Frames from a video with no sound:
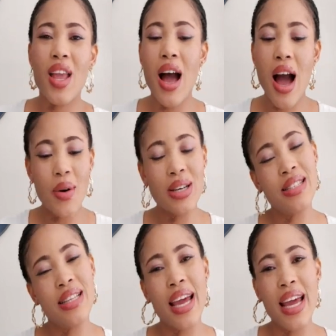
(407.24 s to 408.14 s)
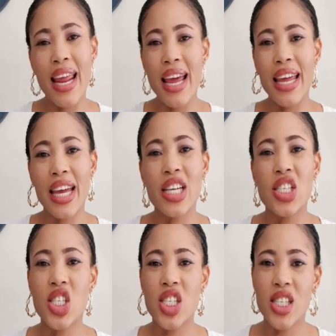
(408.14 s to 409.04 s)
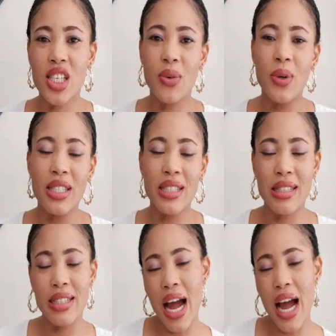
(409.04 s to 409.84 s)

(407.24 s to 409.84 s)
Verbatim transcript: Now I was there and then the cashier was